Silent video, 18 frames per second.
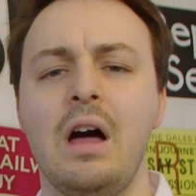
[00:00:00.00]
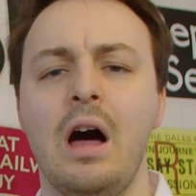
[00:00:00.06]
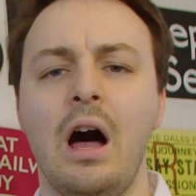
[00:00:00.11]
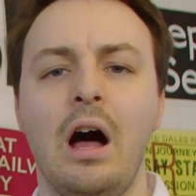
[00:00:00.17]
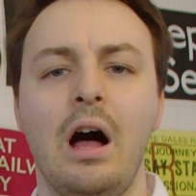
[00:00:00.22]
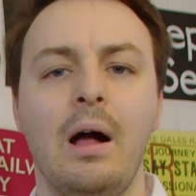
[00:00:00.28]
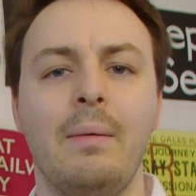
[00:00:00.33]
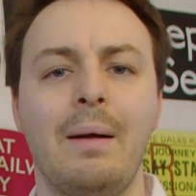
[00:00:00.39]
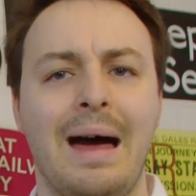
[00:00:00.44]

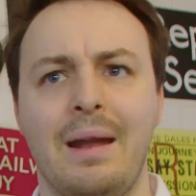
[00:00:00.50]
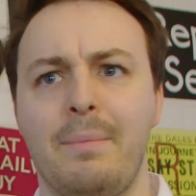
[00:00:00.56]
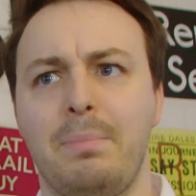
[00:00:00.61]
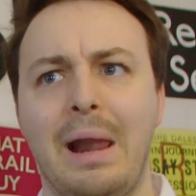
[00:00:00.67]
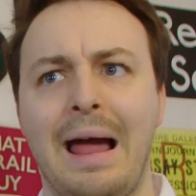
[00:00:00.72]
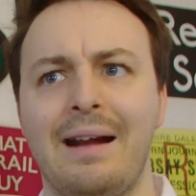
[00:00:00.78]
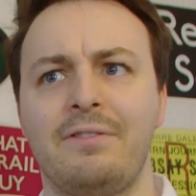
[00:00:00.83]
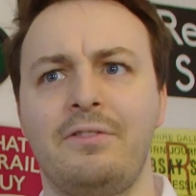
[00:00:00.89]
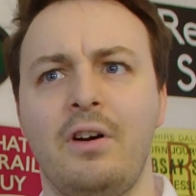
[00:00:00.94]
And a
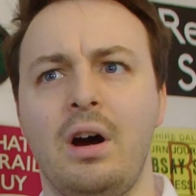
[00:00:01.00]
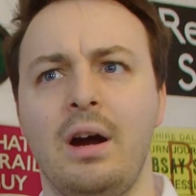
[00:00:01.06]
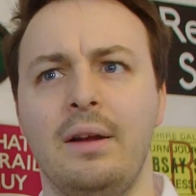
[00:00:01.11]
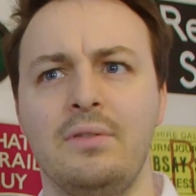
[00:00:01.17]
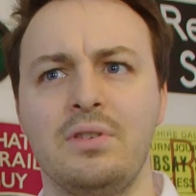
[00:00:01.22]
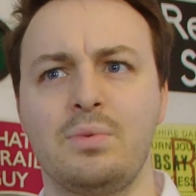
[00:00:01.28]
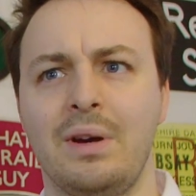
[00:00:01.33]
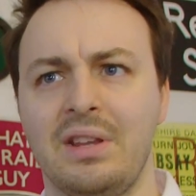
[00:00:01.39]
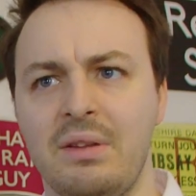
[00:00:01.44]
Black
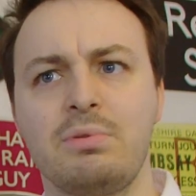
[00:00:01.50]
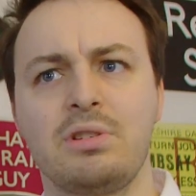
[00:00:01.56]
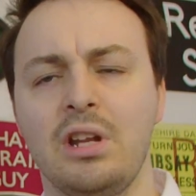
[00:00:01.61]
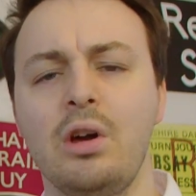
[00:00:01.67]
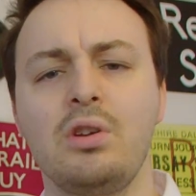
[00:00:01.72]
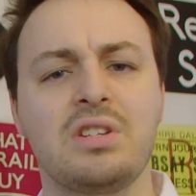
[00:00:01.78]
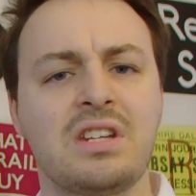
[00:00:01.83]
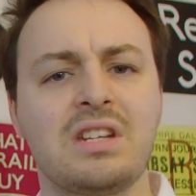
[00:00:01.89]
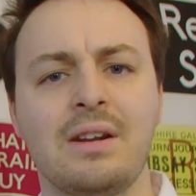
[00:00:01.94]
5 as well. There was
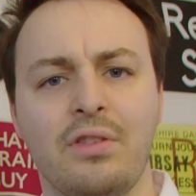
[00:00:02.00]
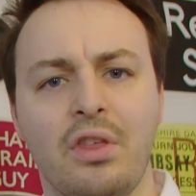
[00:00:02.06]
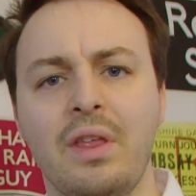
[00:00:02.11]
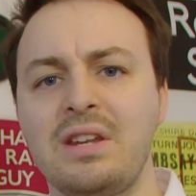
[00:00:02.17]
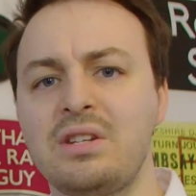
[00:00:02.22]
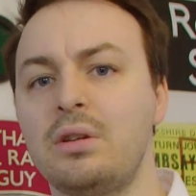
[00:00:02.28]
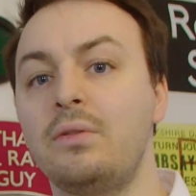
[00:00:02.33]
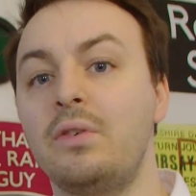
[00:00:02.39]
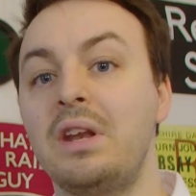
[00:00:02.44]
loads of stuff that
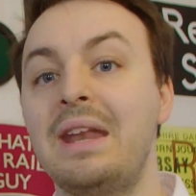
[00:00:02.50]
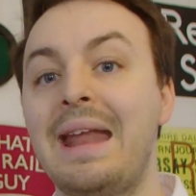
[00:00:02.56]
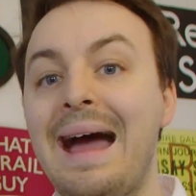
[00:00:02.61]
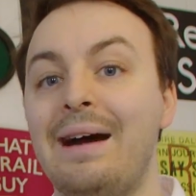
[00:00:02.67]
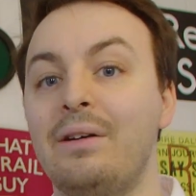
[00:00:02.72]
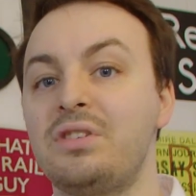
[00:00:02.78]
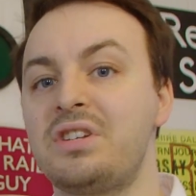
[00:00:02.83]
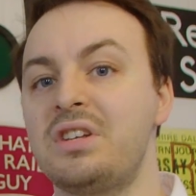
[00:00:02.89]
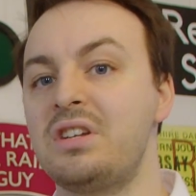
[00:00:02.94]
they sort of
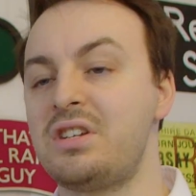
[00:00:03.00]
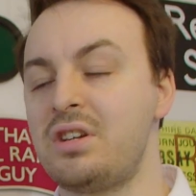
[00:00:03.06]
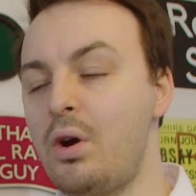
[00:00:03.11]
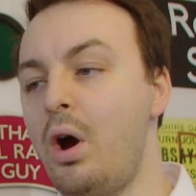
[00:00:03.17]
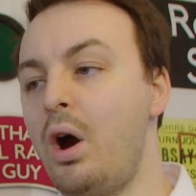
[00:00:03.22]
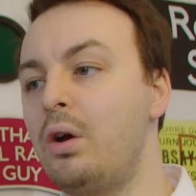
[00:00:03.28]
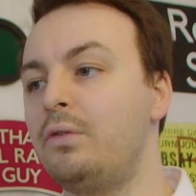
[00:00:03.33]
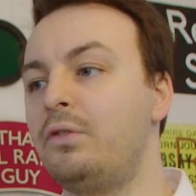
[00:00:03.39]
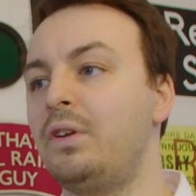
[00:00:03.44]
announced. And so
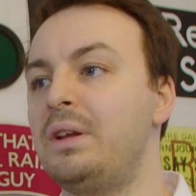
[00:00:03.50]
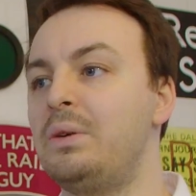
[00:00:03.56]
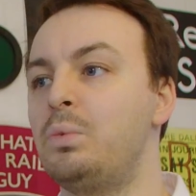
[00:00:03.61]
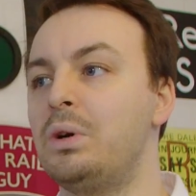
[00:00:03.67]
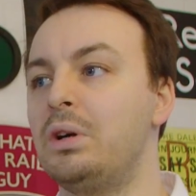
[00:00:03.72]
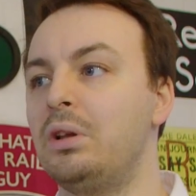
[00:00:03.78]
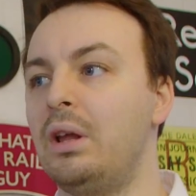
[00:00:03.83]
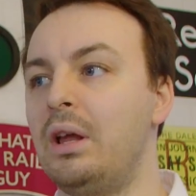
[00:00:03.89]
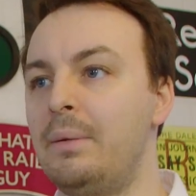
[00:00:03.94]
hopefully
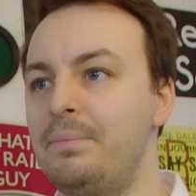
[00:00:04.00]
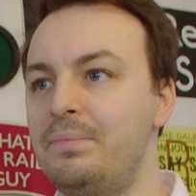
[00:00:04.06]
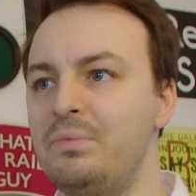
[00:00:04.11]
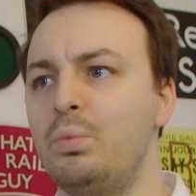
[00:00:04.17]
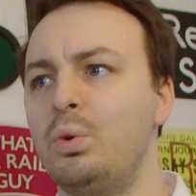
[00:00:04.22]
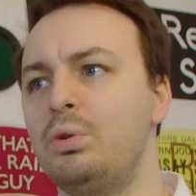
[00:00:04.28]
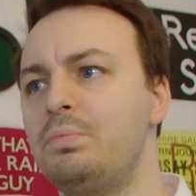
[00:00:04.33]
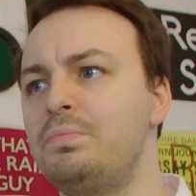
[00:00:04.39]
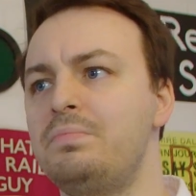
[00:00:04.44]

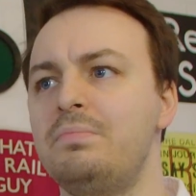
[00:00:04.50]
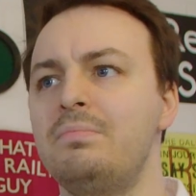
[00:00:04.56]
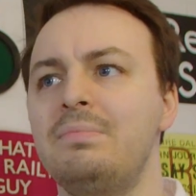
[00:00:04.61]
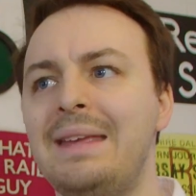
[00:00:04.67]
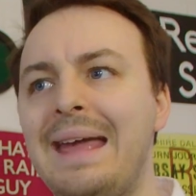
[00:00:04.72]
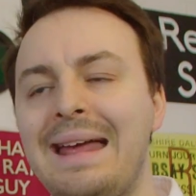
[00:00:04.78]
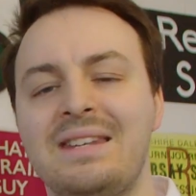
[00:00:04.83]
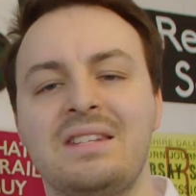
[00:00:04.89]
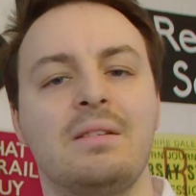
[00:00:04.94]
we'll
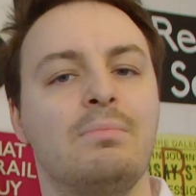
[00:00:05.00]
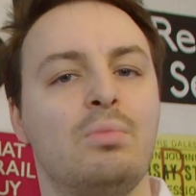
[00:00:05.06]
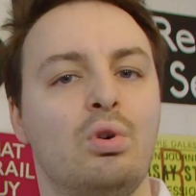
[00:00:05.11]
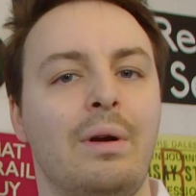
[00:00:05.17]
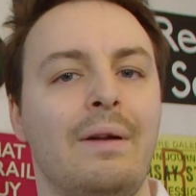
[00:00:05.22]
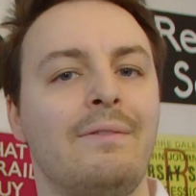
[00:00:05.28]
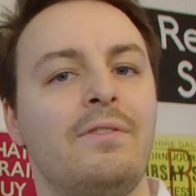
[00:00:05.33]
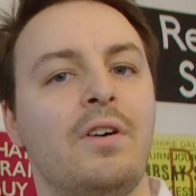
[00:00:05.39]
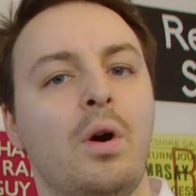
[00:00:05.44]
get some
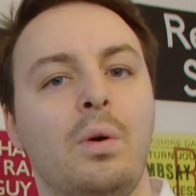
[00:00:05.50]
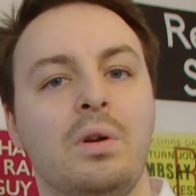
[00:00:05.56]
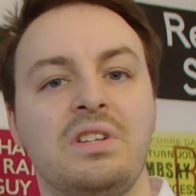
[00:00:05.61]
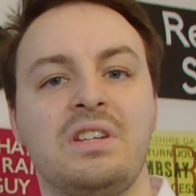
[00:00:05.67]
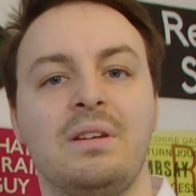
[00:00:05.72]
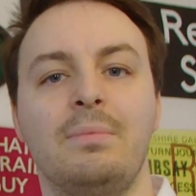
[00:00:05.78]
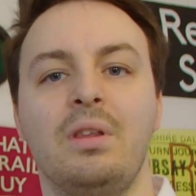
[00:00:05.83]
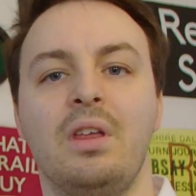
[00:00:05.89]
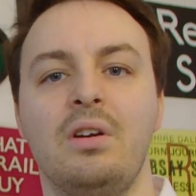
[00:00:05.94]
more info on
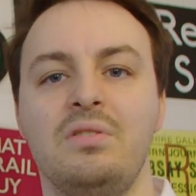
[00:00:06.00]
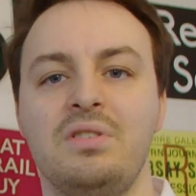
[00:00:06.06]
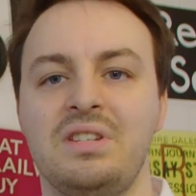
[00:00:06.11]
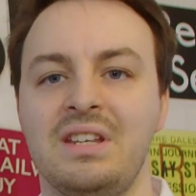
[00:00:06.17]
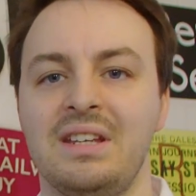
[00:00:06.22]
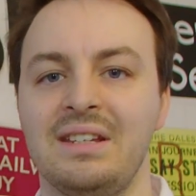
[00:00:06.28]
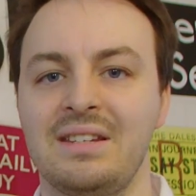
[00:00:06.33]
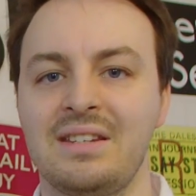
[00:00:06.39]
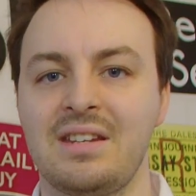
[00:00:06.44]
some of those
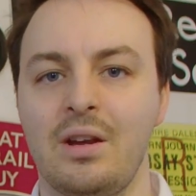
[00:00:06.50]
things.